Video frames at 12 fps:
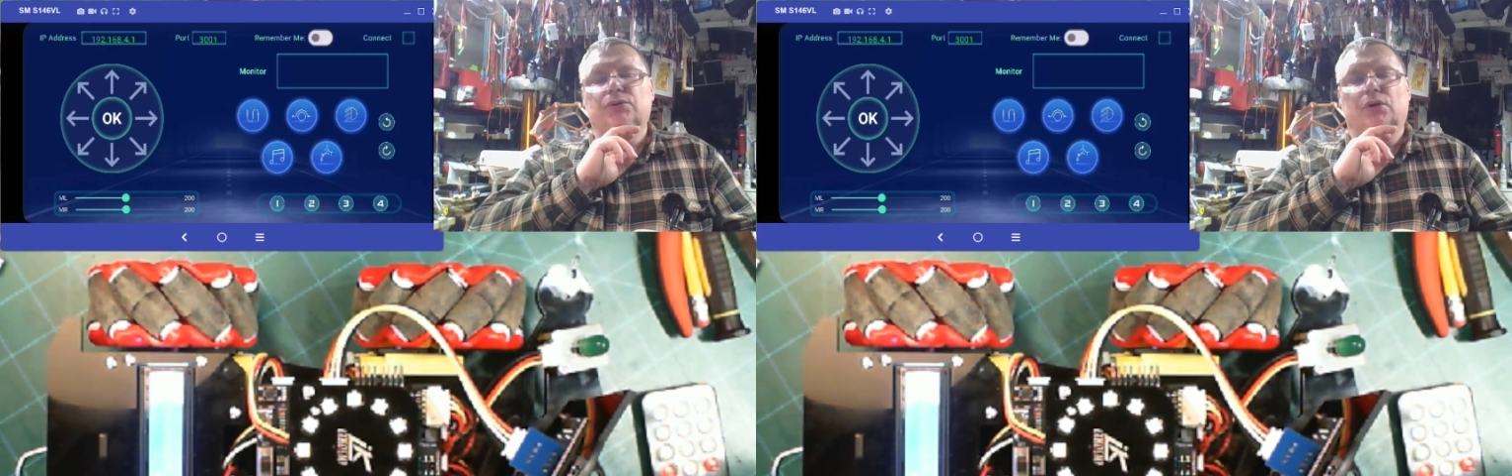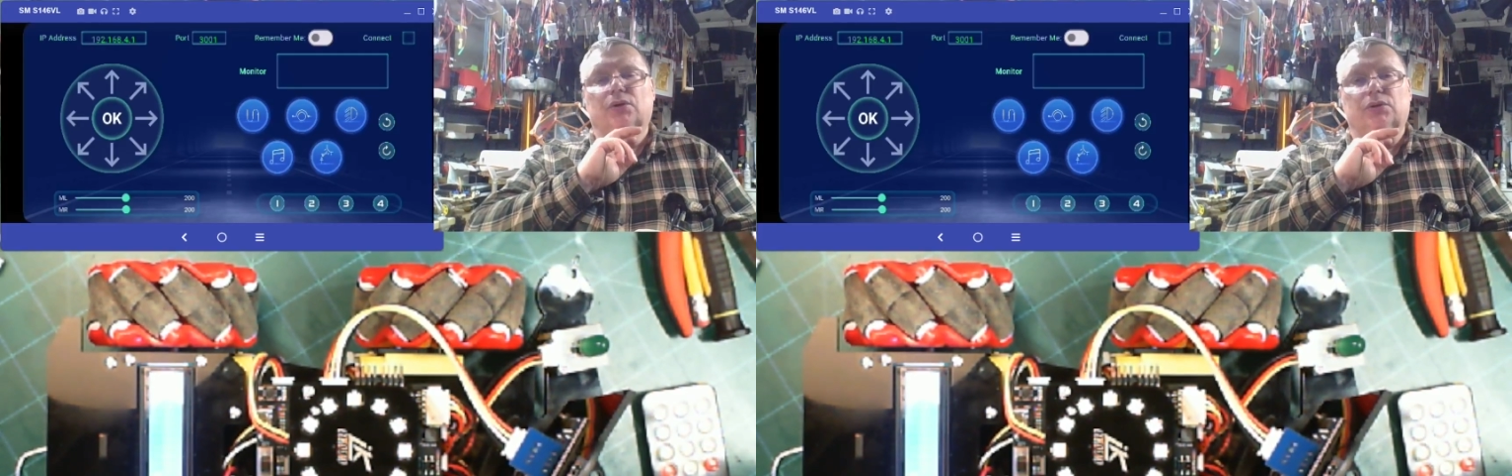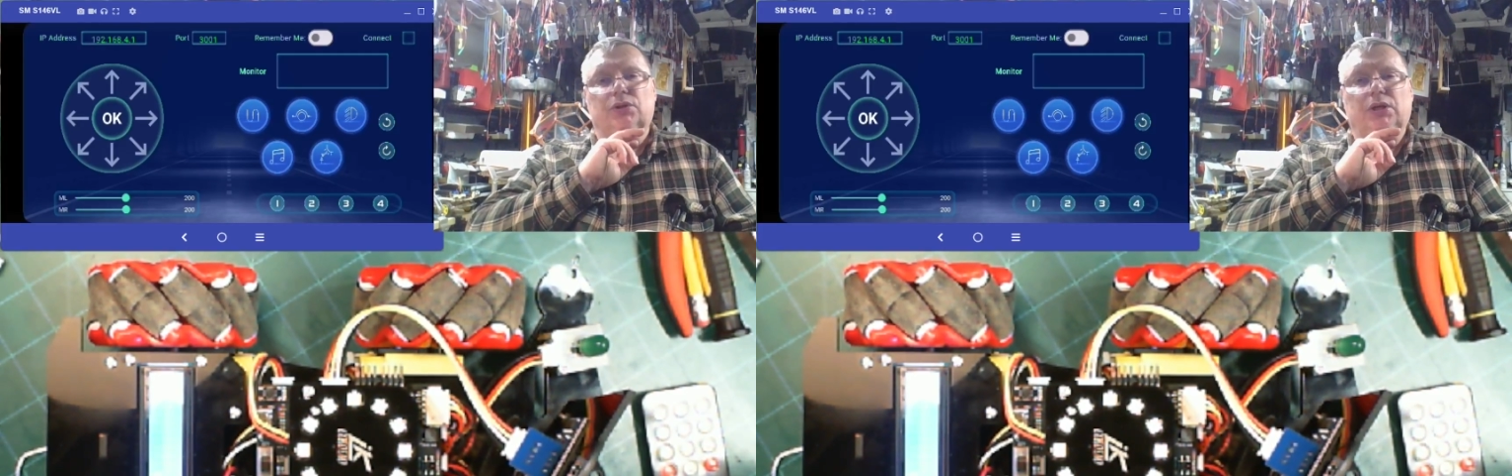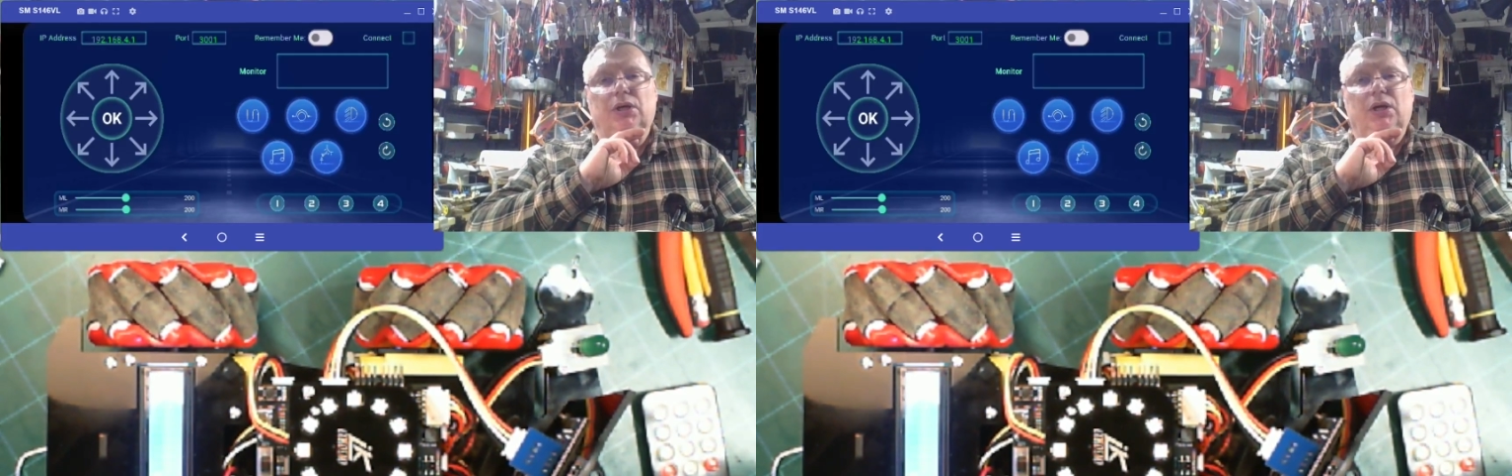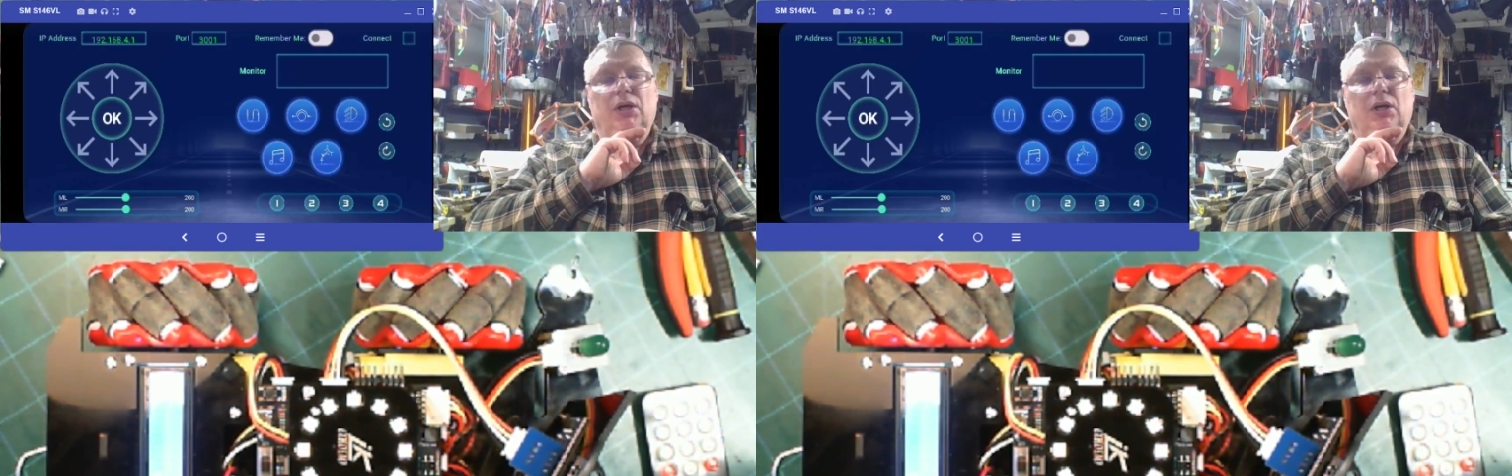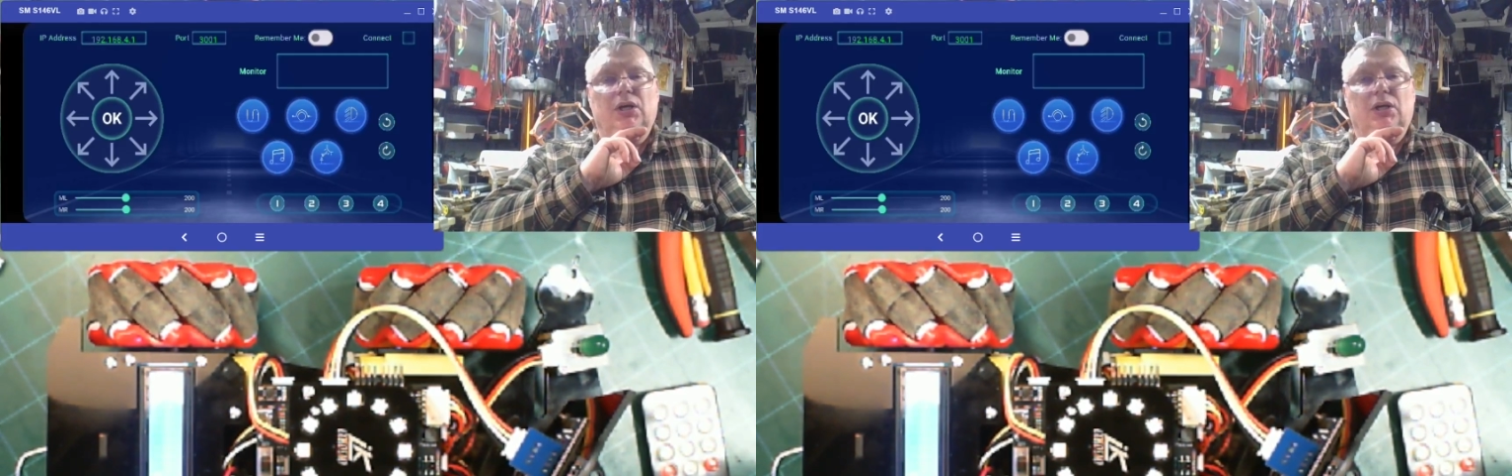on
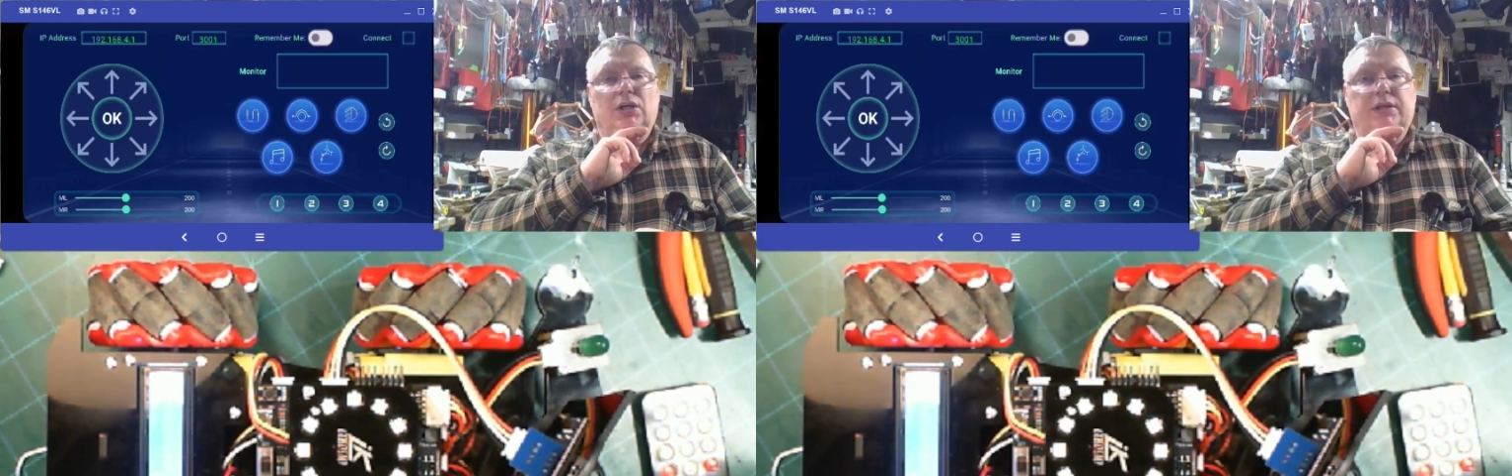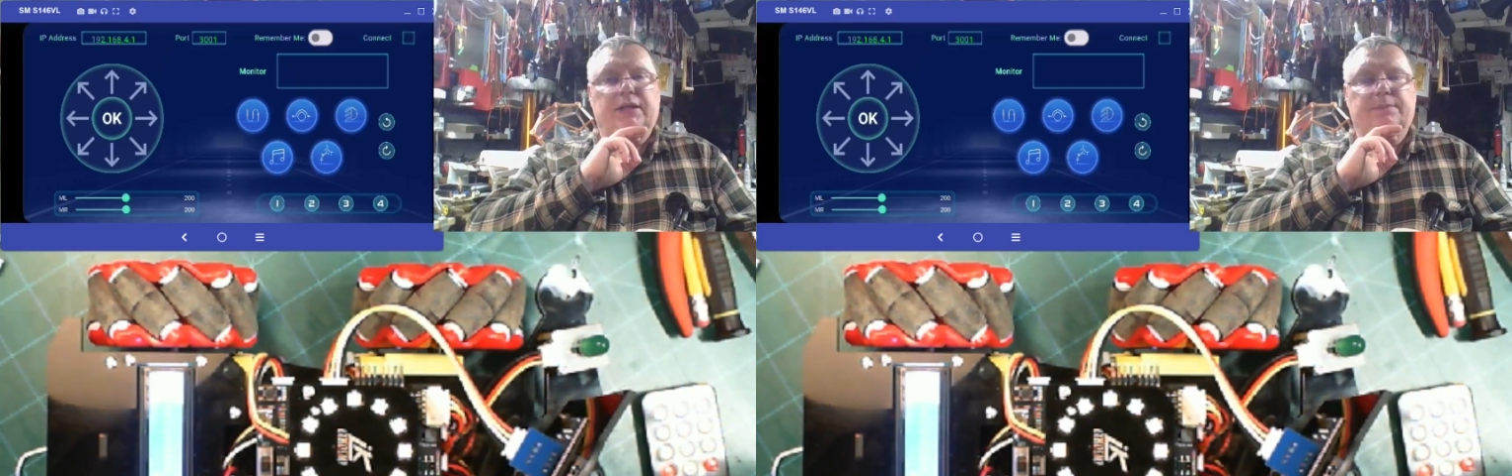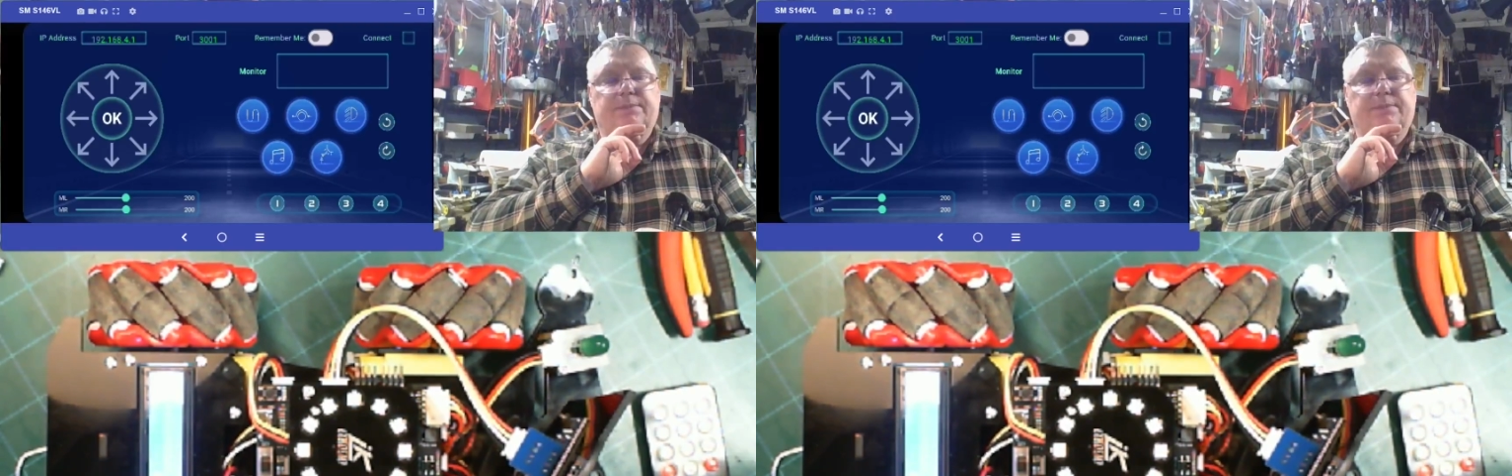that